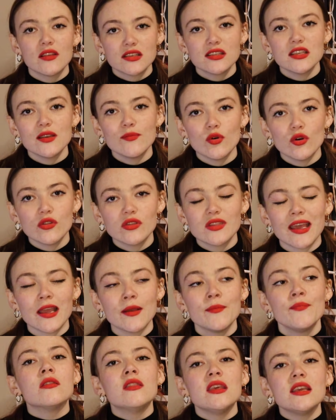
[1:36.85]
this is the important
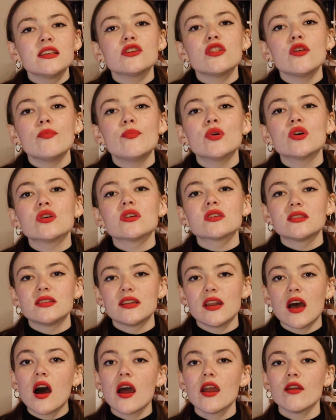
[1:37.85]
thing. These are the books
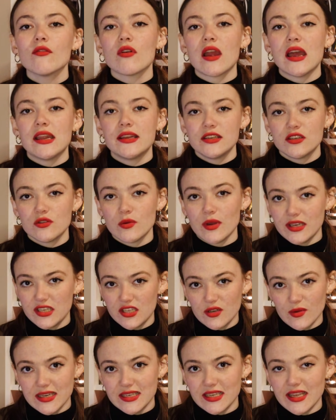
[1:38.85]
that I read in
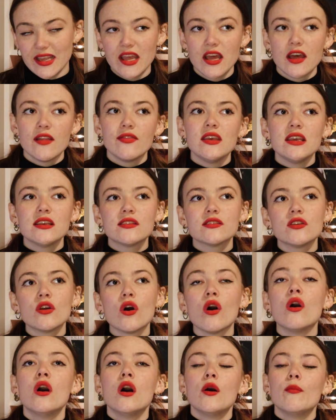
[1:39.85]
2020. These are
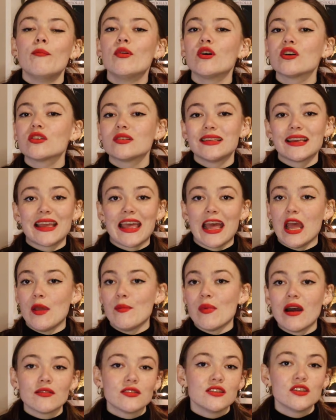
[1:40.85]
not books that
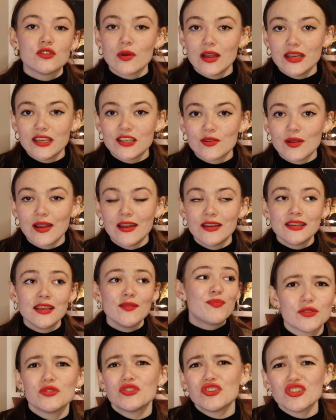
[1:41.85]
came out in 2020.
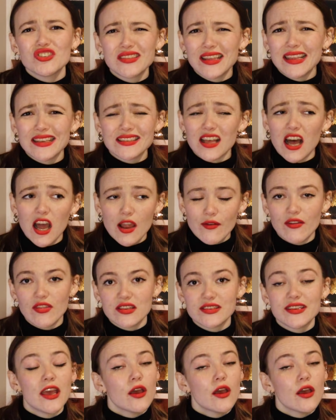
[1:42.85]
So it's just things that I read this